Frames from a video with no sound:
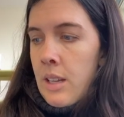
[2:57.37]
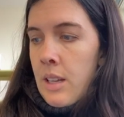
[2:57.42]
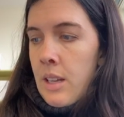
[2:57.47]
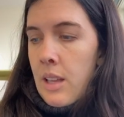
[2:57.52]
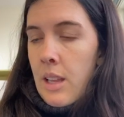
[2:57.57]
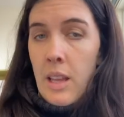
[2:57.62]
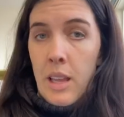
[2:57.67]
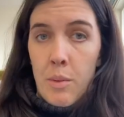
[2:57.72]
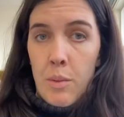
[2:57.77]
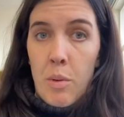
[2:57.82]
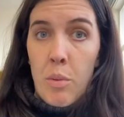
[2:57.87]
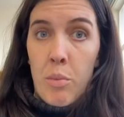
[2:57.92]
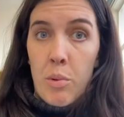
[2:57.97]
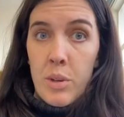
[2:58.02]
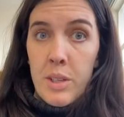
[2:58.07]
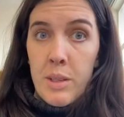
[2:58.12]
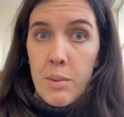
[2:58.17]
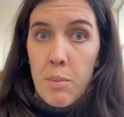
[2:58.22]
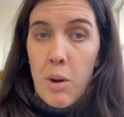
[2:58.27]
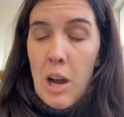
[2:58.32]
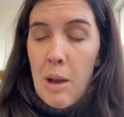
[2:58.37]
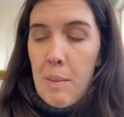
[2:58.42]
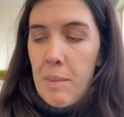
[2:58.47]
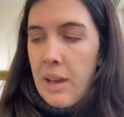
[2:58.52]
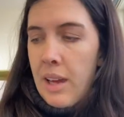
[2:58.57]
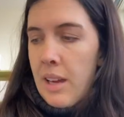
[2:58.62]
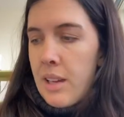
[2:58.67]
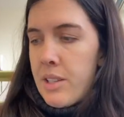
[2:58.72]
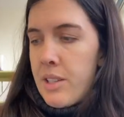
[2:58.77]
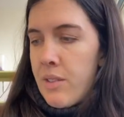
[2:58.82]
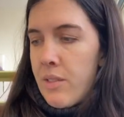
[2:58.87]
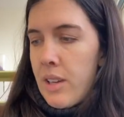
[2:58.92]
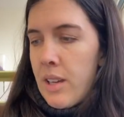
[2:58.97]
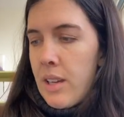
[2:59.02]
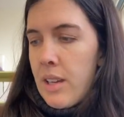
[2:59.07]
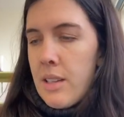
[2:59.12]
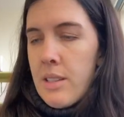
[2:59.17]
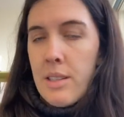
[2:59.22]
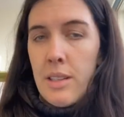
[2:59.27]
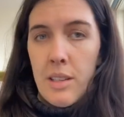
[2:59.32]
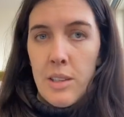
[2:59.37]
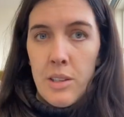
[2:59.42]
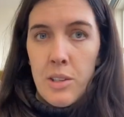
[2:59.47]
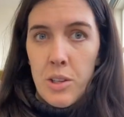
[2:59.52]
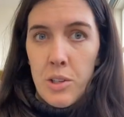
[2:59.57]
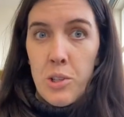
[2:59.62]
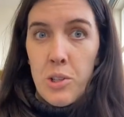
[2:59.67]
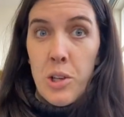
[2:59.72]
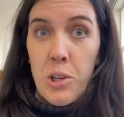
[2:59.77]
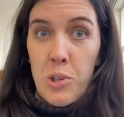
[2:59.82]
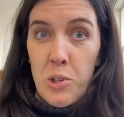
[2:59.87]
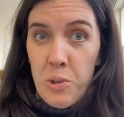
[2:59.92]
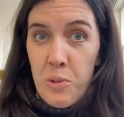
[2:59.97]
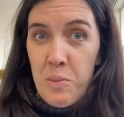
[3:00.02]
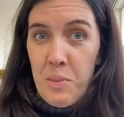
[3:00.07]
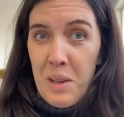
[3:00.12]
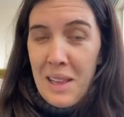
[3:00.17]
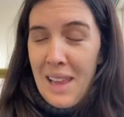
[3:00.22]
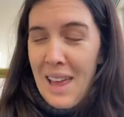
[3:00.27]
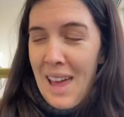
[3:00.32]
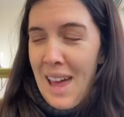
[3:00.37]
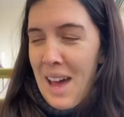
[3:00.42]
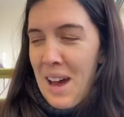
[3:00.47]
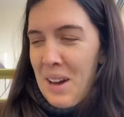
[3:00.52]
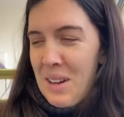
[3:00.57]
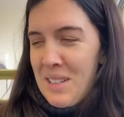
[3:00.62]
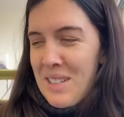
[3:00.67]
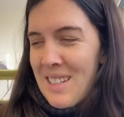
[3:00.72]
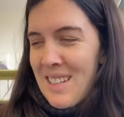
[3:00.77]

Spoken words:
And remember, it's a miming activity, so they shouldn't be loud.